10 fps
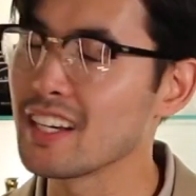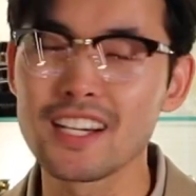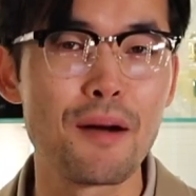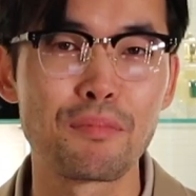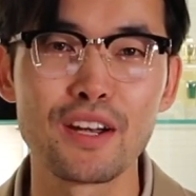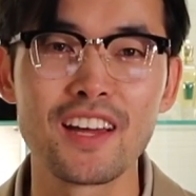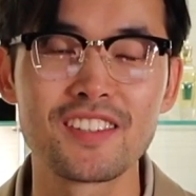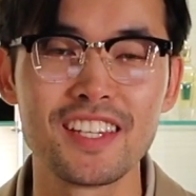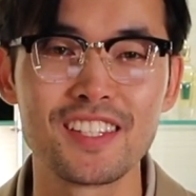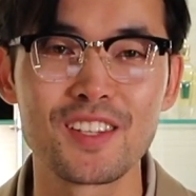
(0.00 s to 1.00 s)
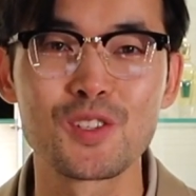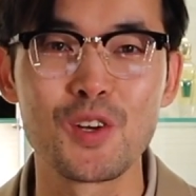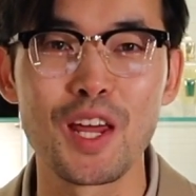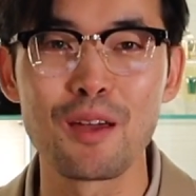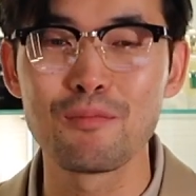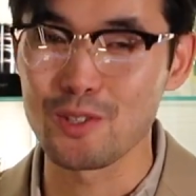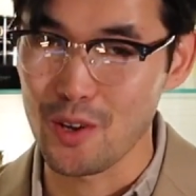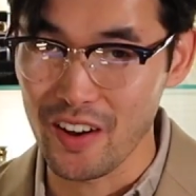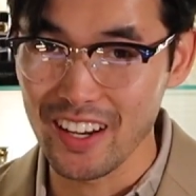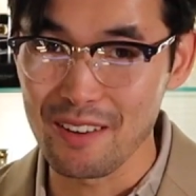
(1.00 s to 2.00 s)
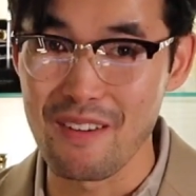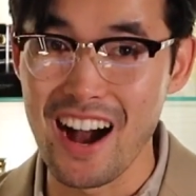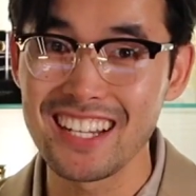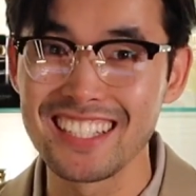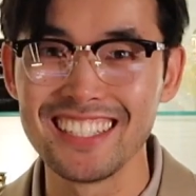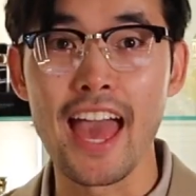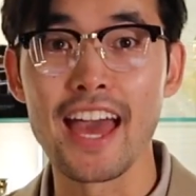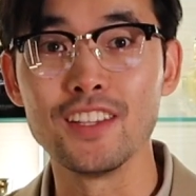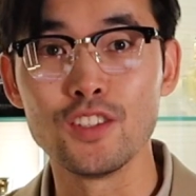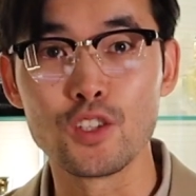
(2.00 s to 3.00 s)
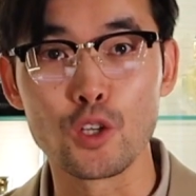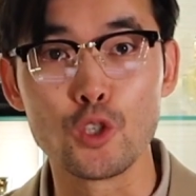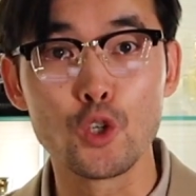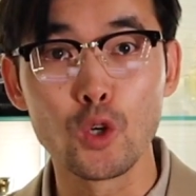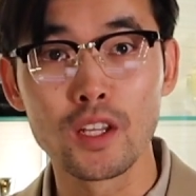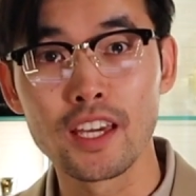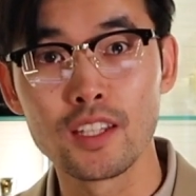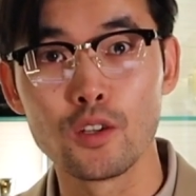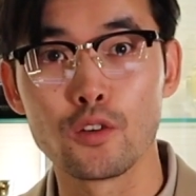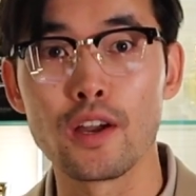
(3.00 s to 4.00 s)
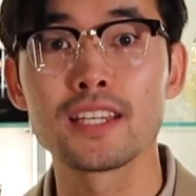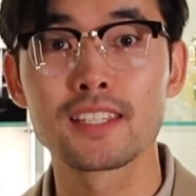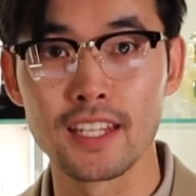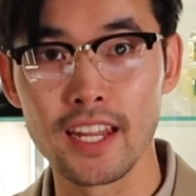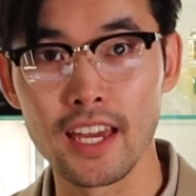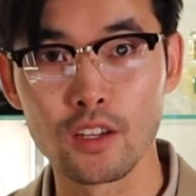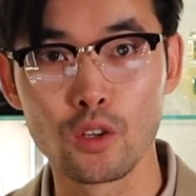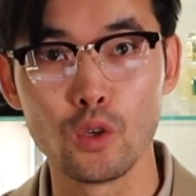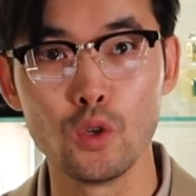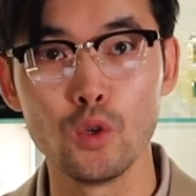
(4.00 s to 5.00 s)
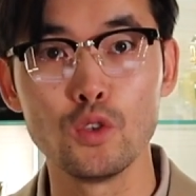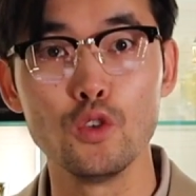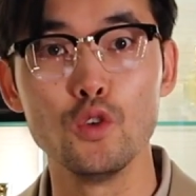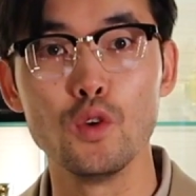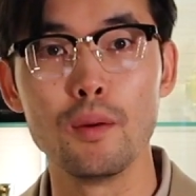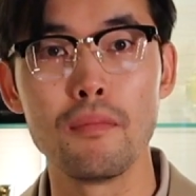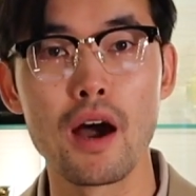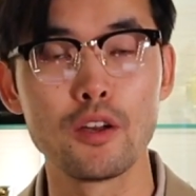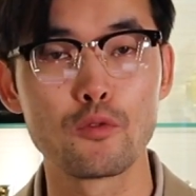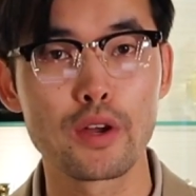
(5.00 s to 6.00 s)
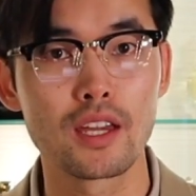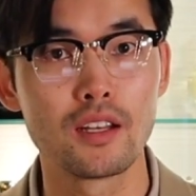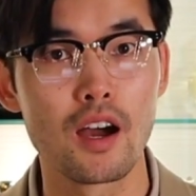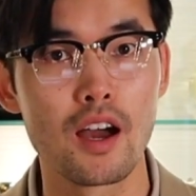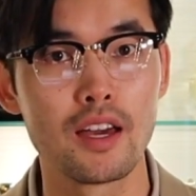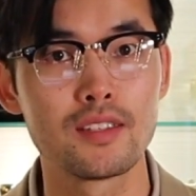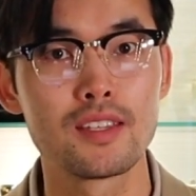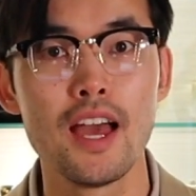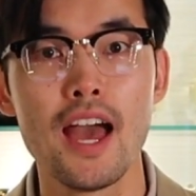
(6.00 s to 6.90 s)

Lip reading: can't pronounce his surname, sorry, Marc, and Julien Rasquinet, who you might recognize.